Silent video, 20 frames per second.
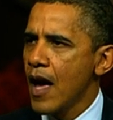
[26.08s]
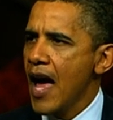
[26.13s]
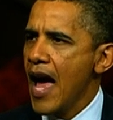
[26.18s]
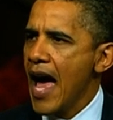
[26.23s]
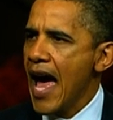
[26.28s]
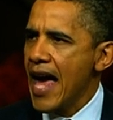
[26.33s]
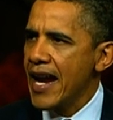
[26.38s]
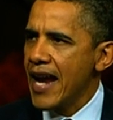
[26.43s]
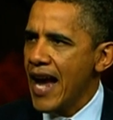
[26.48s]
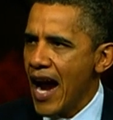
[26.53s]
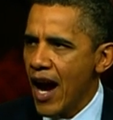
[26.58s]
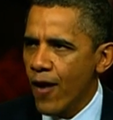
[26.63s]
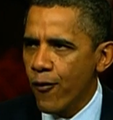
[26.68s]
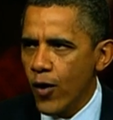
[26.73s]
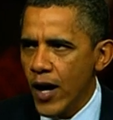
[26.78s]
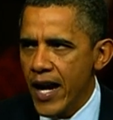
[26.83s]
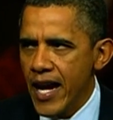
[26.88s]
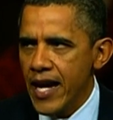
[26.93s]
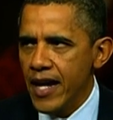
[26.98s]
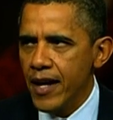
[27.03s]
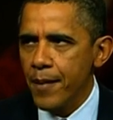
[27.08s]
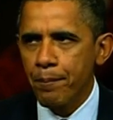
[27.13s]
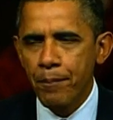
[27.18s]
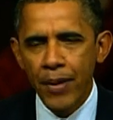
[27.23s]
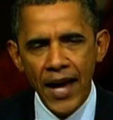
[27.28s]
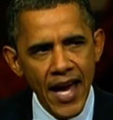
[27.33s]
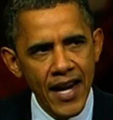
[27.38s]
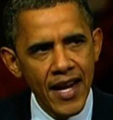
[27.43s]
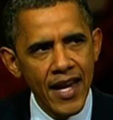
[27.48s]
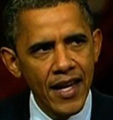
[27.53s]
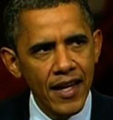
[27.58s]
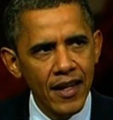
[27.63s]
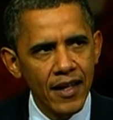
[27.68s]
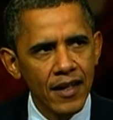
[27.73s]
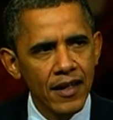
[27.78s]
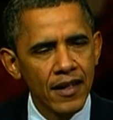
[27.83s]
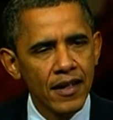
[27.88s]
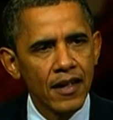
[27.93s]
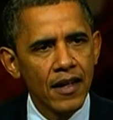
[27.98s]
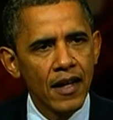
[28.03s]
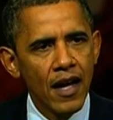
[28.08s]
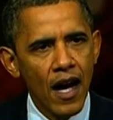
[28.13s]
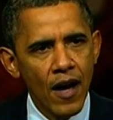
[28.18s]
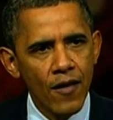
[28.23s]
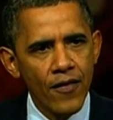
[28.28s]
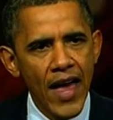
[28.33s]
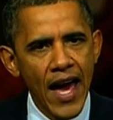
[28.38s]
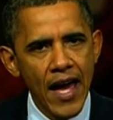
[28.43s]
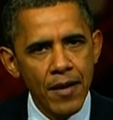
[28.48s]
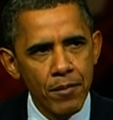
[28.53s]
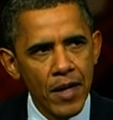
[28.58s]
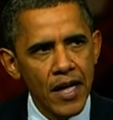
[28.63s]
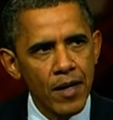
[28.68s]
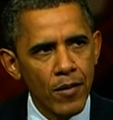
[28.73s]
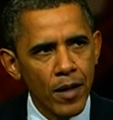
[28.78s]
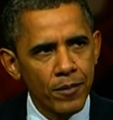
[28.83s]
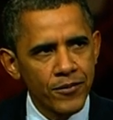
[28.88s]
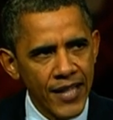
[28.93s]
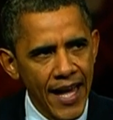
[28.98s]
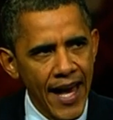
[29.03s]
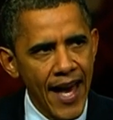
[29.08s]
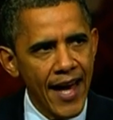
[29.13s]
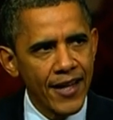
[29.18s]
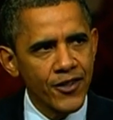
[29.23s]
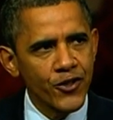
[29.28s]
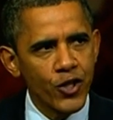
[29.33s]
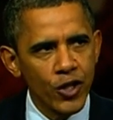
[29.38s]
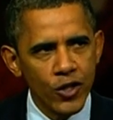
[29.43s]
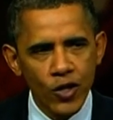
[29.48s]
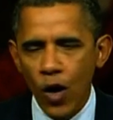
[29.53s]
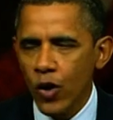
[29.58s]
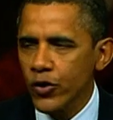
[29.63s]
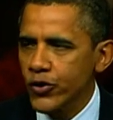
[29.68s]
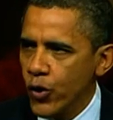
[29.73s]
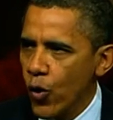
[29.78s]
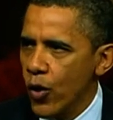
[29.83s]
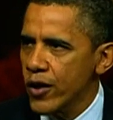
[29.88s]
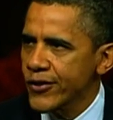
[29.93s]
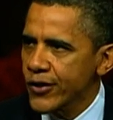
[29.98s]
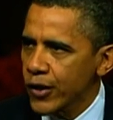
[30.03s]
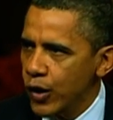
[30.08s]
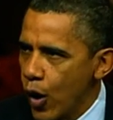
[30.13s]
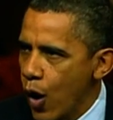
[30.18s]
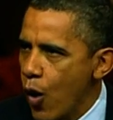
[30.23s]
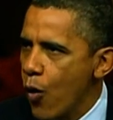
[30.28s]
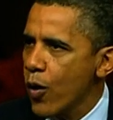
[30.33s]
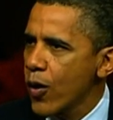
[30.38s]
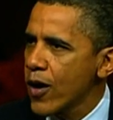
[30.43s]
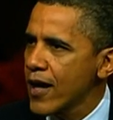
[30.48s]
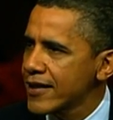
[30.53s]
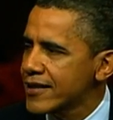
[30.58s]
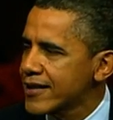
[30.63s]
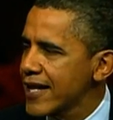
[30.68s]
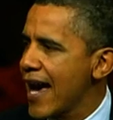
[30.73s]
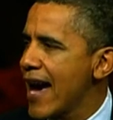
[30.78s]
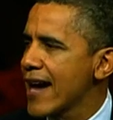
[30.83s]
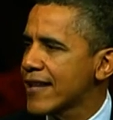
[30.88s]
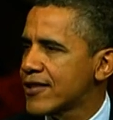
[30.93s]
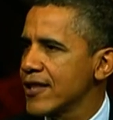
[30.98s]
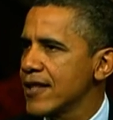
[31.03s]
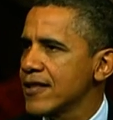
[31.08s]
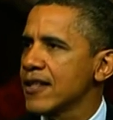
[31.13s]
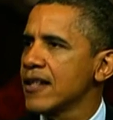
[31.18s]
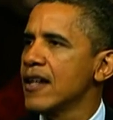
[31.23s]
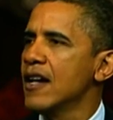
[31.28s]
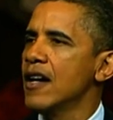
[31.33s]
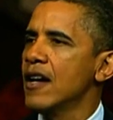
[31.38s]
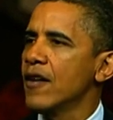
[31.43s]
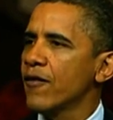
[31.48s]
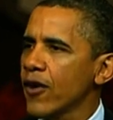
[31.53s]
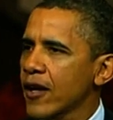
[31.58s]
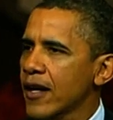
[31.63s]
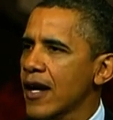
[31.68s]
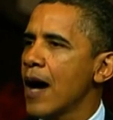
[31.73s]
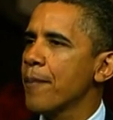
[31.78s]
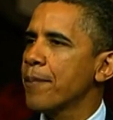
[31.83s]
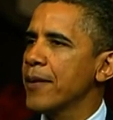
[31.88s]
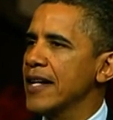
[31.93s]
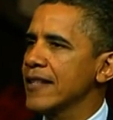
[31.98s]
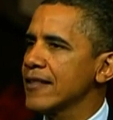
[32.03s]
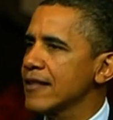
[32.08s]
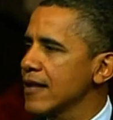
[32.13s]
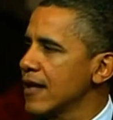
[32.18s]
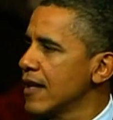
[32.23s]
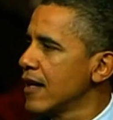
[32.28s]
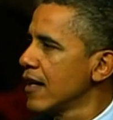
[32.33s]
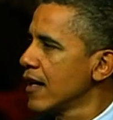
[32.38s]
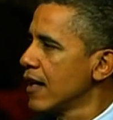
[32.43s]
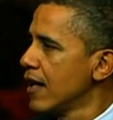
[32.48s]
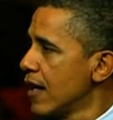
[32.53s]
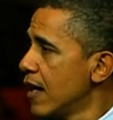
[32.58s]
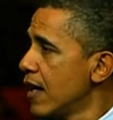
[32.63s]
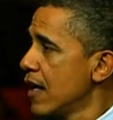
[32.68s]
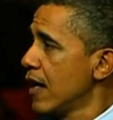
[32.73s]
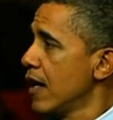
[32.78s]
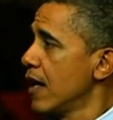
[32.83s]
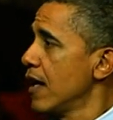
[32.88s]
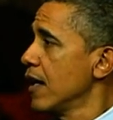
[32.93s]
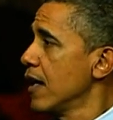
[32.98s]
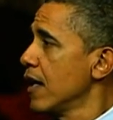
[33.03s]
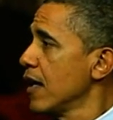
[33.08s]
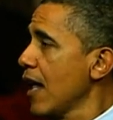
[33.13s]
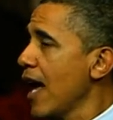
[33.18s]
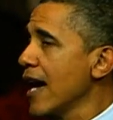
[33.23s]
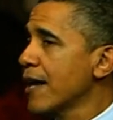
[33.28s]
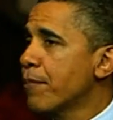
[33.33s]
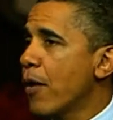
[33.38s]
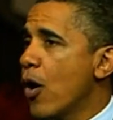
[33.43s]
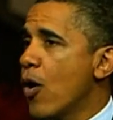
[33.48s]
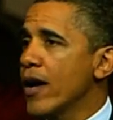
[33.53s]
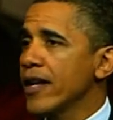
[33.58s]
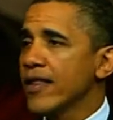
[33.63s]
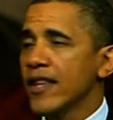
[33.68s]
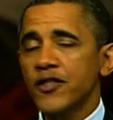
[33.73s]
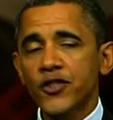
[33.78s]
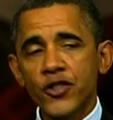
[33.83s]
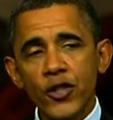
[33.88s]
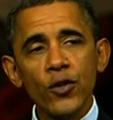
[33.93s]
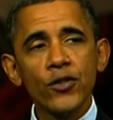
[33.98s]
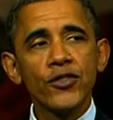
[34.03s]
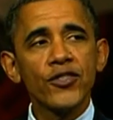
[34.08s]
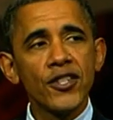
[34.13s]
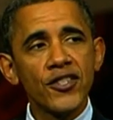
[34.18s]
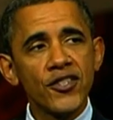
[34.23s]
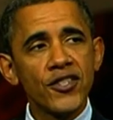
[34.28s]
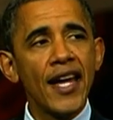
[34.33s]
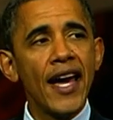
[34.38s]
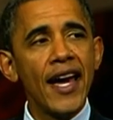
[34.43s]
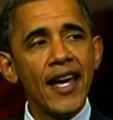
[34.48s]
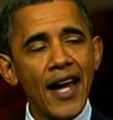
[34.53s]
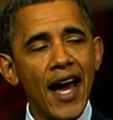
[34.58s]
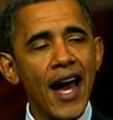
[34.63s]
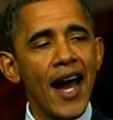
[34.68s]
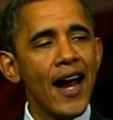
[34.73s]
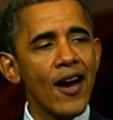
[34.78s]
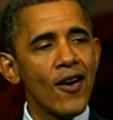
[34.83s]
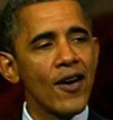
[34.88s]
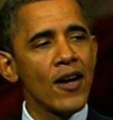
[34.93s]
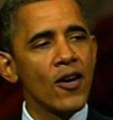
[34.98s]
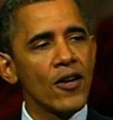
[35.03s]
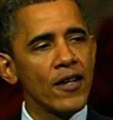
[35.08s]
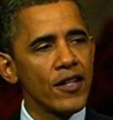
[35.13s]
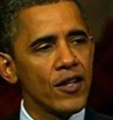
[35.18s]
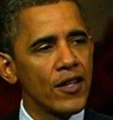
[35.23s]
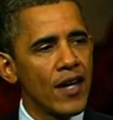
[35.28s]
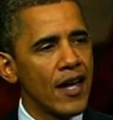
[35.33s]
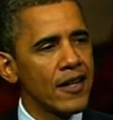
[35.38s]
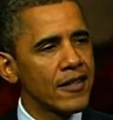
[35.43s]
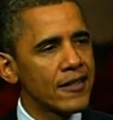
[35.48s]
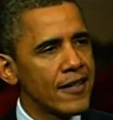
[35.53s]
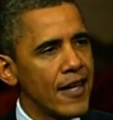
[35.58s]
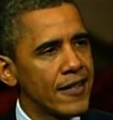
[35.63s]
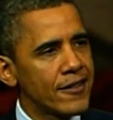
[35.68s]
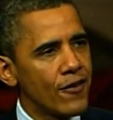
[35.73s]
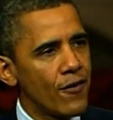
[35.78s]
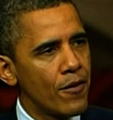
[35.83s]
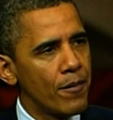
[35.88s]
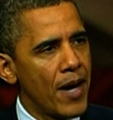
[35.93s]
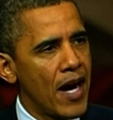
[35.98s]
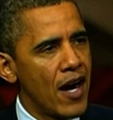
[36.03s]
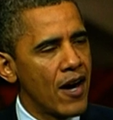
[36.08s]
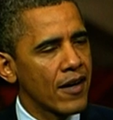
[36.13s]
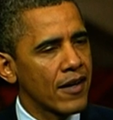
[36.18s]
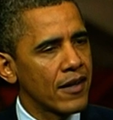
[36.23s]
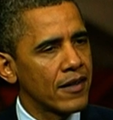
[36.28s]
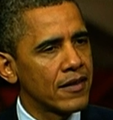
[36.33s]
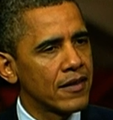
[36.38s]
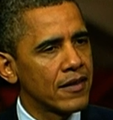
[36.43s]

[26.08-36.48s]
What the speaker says: And every penny of that minimum tax should go towards lowering taxes for companies like Boeing that choose to stay and hire here in the United States of America.